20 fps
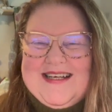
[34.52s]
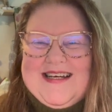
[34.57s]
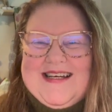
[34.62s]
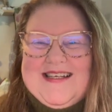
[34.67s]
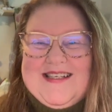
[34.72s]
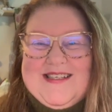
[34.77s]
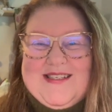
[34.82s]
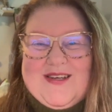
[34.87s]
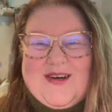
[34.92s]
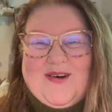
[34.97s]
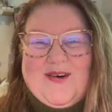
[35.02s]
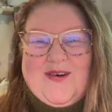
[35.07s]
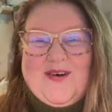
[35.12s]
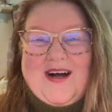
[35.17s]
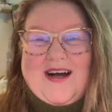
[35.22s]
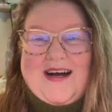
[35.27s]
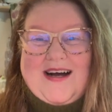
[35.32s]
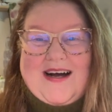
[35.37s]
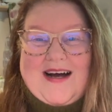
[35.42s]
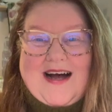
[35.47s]
So
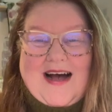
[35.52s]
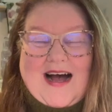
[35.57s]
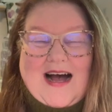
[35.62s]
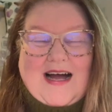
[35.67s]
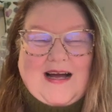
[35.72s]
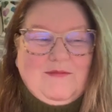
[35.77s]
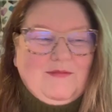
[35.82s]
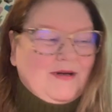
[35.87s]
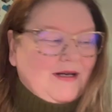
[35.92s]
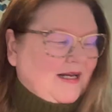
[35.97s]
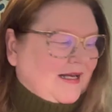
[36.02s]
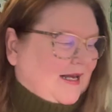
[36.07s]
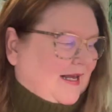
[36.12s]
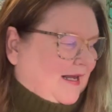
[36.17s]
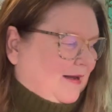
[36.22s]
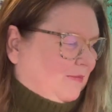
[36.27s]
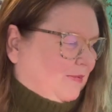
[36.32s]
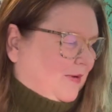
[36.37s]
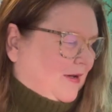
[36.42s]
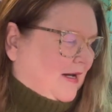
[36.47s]
I'm going to
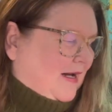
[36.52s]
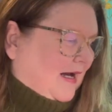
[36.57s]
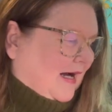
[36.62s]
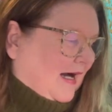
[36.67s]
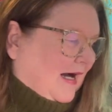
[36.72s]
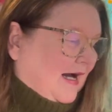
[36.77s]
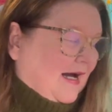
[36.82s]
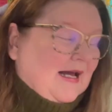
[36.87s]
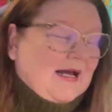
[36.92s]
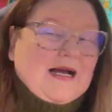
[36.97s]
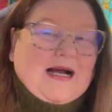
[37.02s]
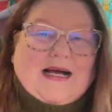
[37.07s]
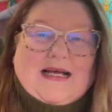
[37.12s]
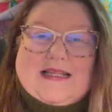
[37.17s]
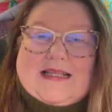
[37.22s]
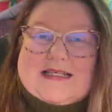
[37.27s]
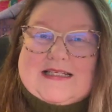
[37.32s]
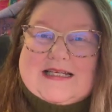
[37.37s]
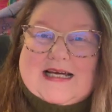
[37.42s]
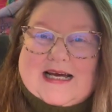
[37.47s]
keep an eye
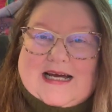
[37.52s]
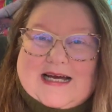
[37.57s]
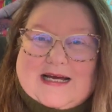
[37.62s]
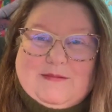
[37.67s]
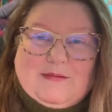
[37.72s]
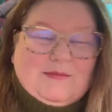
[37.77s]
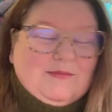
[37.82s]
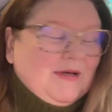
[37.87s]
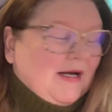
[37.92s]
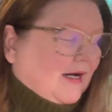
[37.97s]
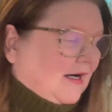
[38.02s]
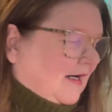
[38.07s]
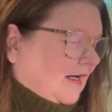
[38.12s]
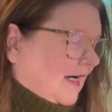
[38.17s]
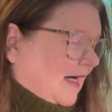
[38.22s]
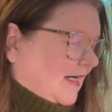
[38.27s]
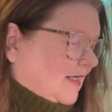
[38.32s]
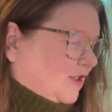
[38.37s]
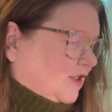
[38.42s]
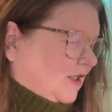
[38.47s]
on the time.
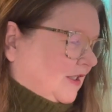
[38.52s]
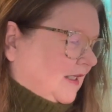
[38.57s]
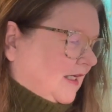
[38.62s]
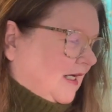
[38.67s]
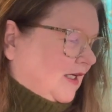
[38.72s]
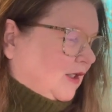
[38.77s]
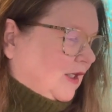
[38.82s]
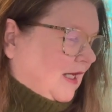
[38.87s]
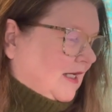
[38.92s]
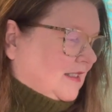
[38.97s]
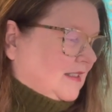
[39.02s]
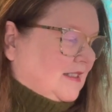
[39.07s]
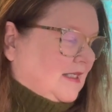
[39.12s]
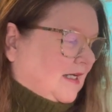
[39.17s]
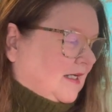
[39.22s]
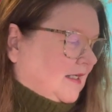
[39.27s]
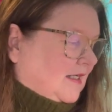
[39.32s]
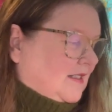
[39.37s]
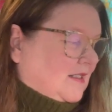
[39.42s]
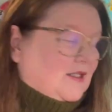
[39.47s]
Actually,
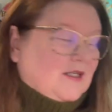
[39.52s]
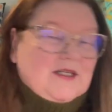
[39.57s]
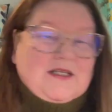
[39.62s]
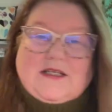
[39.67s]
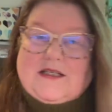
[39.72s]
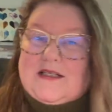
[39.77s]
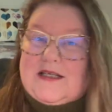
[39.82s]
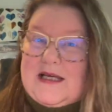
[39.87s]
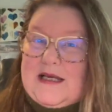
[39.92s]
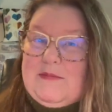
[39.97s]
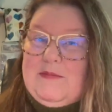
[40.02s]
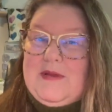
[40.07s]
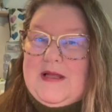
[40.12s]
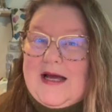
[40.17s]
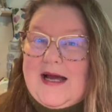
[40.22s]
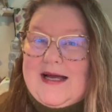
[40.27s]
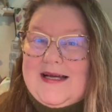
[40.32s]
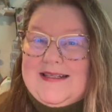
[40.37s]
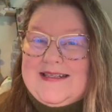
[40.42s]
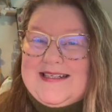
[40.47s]
Alexa is going to keep the
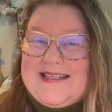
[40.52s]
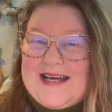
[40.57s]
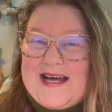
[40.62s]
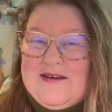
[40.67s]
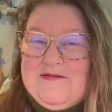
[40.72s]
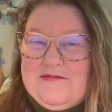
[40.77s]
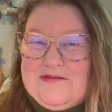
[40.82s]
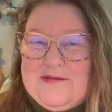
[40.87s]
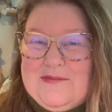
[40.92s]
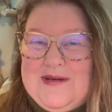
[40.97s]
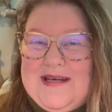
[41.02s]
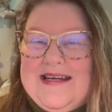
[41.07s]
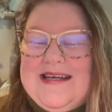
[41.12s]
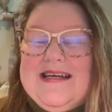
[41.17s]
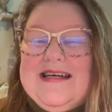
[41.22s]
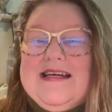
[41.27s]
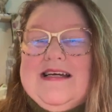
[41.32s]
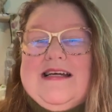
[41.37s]
eye on the time for me.